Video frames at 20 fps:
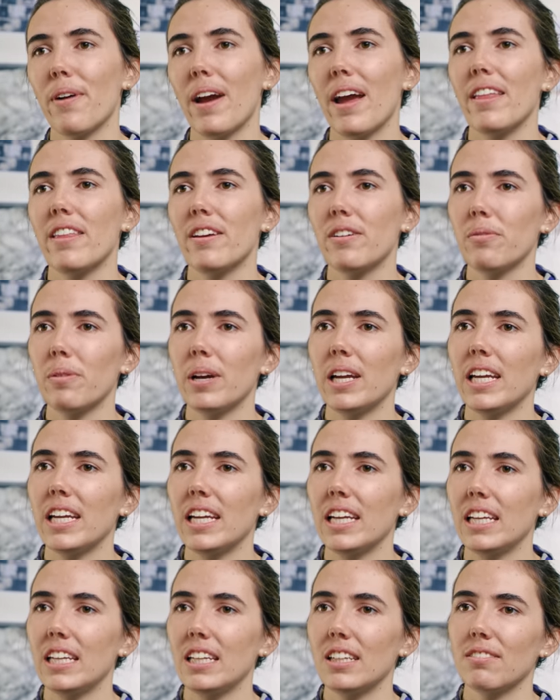way that
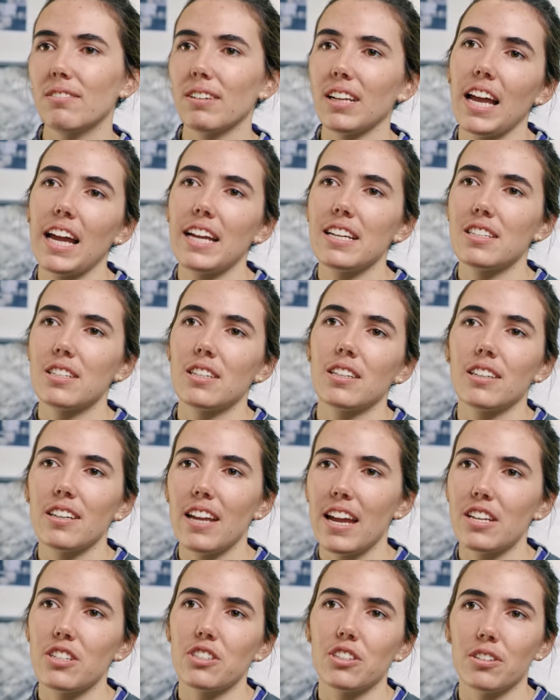we relate to
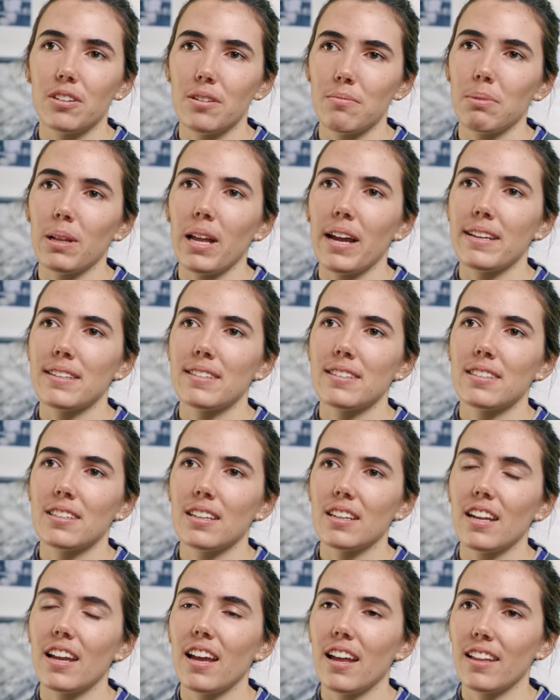nature and place
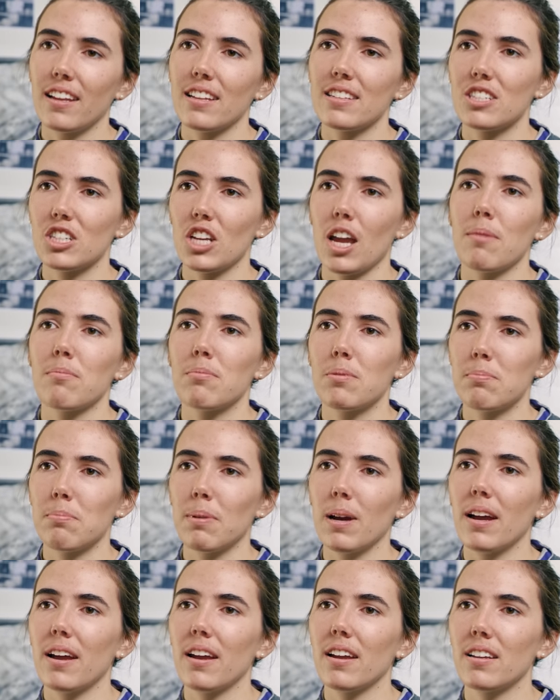and how that's shaped
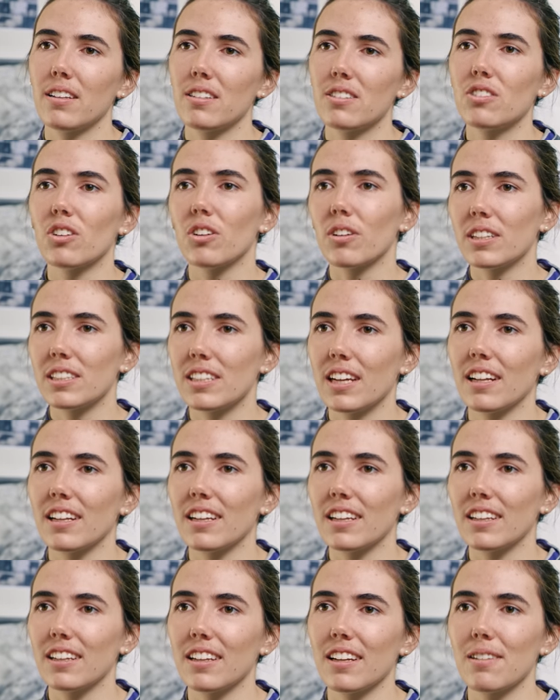by
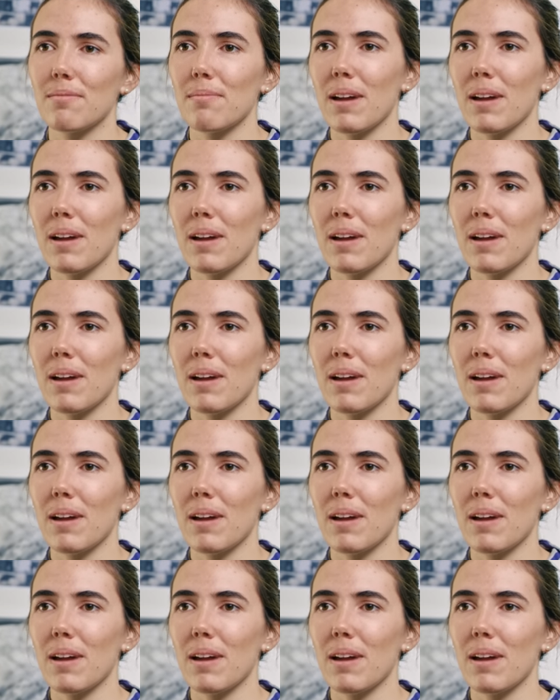storytelling and